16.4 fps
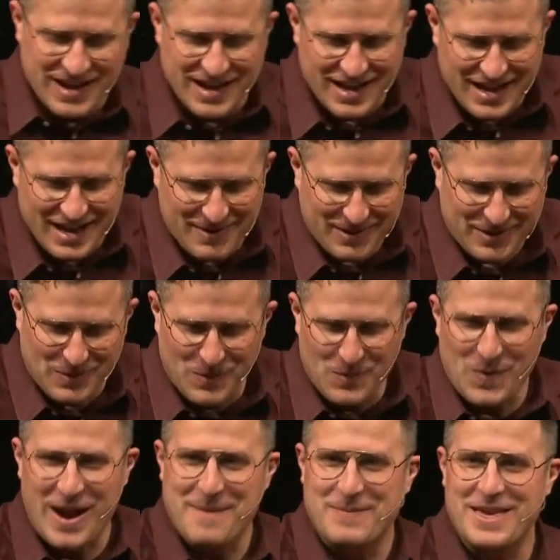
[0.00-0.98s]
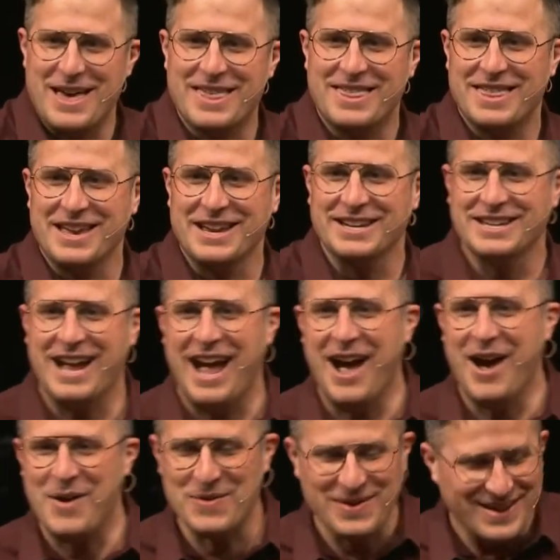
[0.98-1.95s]
I can wipe that thing
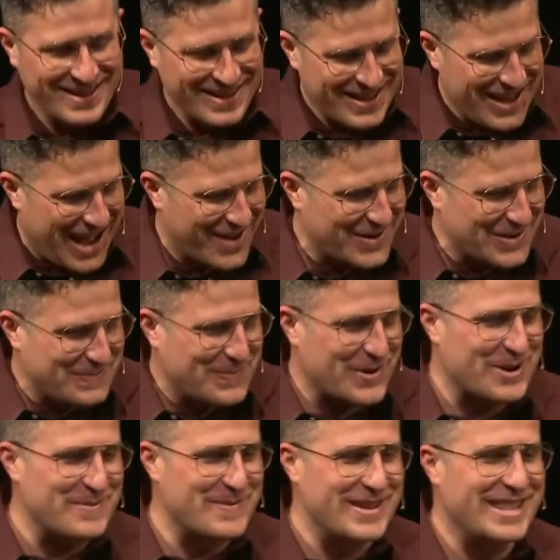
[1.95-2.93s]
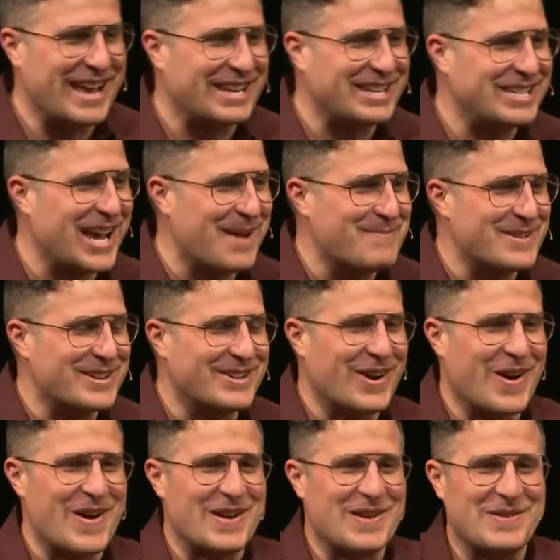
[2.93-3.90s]
down I would put them in that shopping
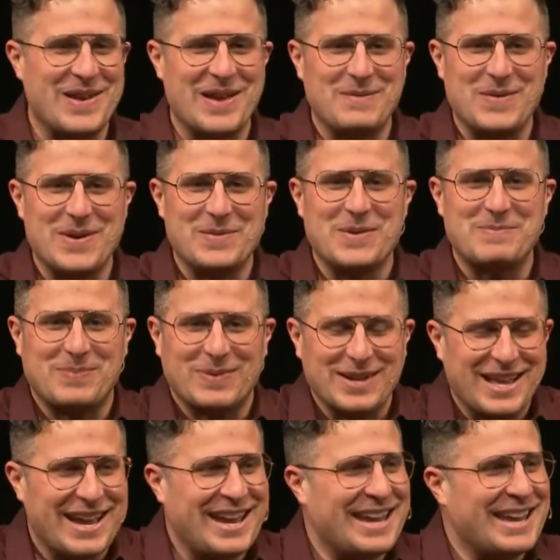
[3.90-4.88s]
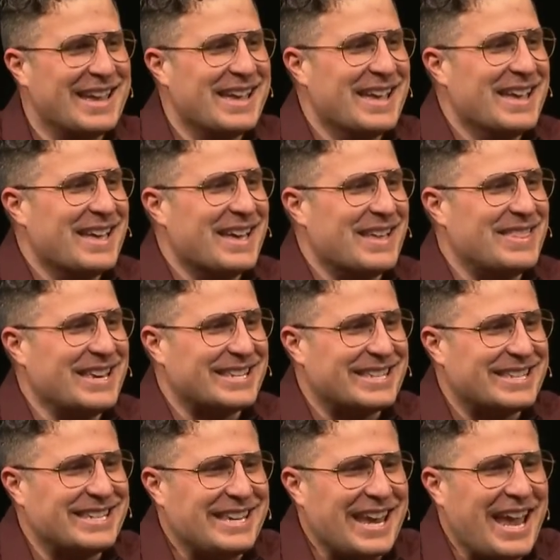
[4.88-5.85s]
cart and, and we would play uh,
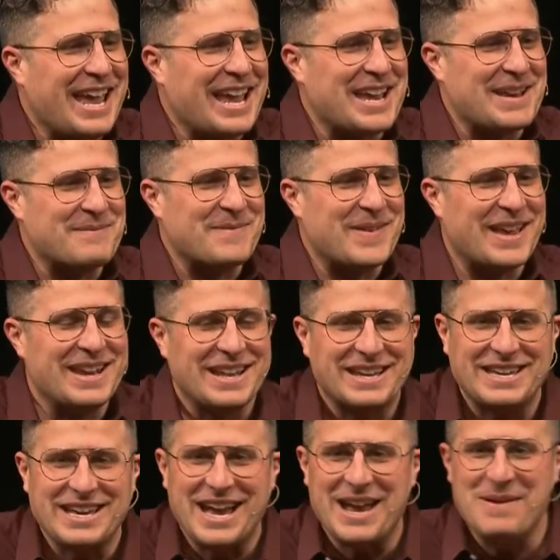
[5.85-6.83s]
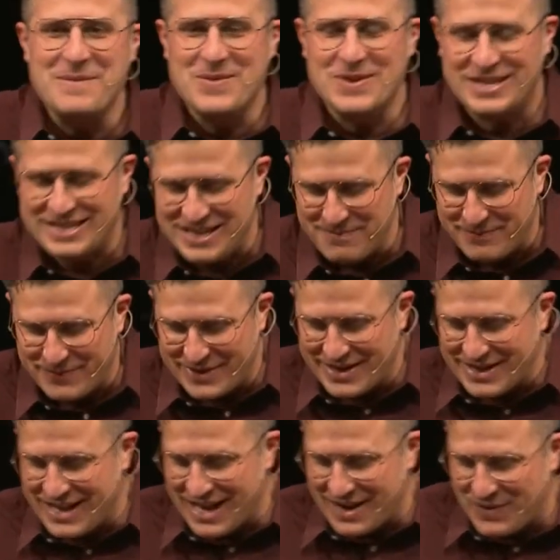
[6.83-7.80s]
this game. And the game was
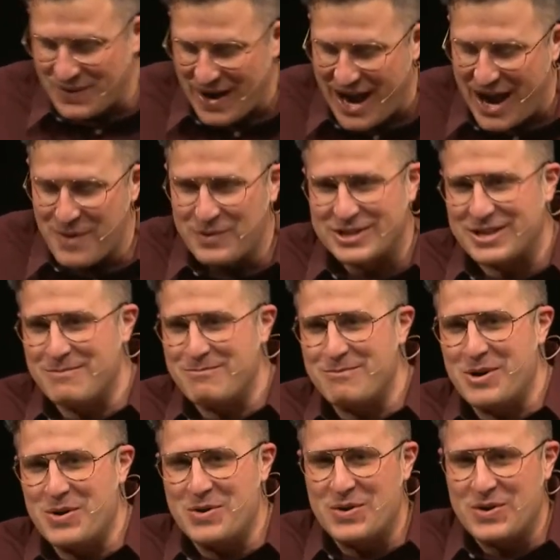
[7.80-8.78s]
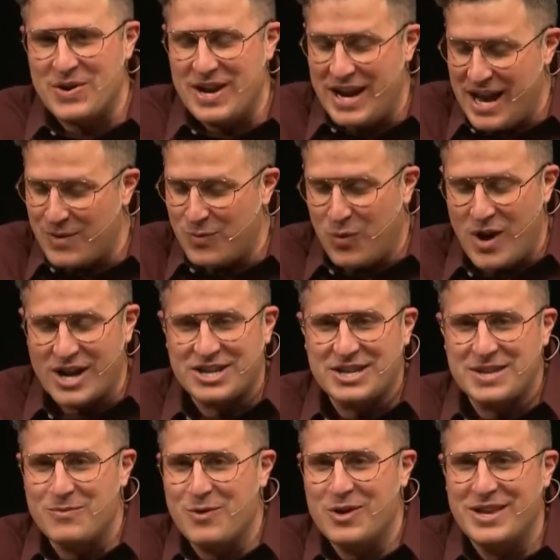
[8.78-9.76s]
simply like I was the motor and I'd watch
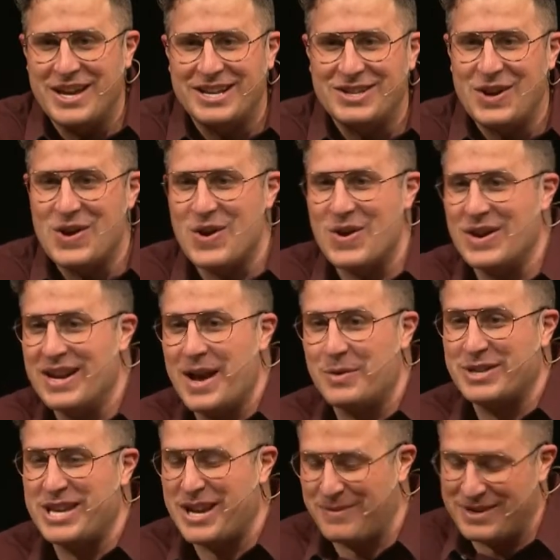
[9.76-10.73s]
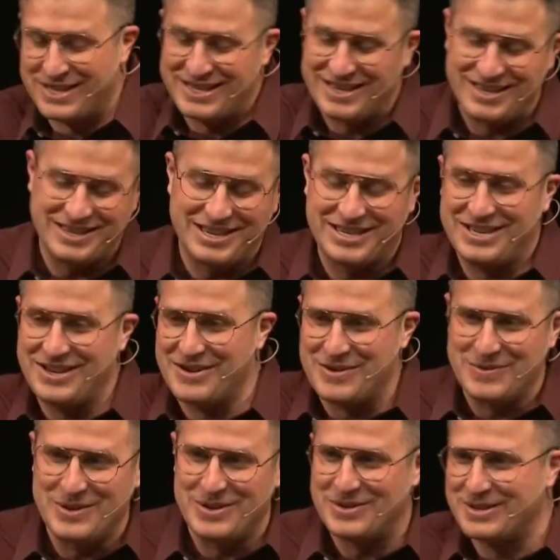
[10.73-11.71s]
them where they turn and I would take them because the, the
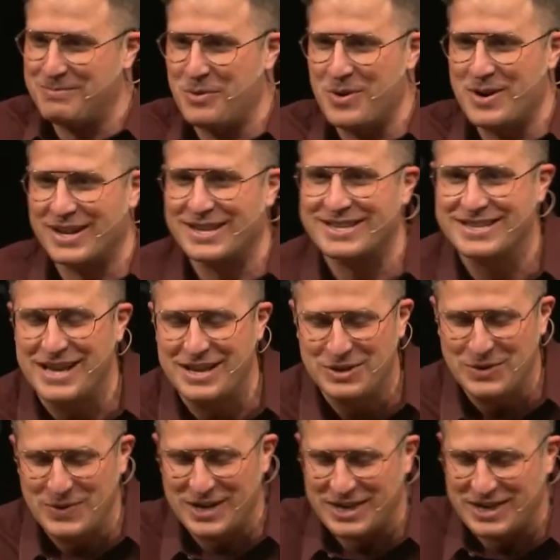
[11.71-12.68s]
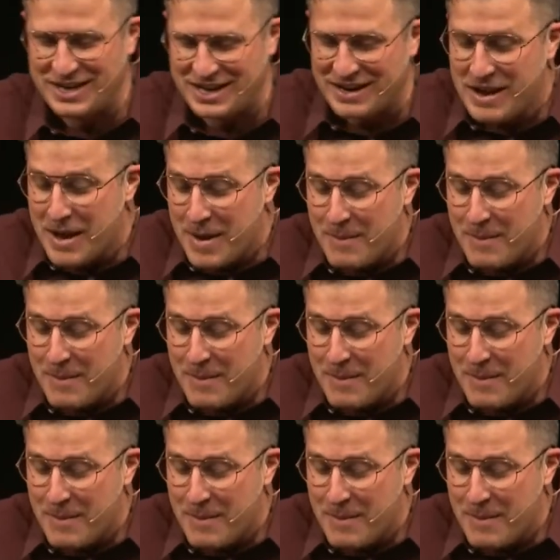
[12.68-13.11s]
steering wheel is pointless, it doesn't do anything.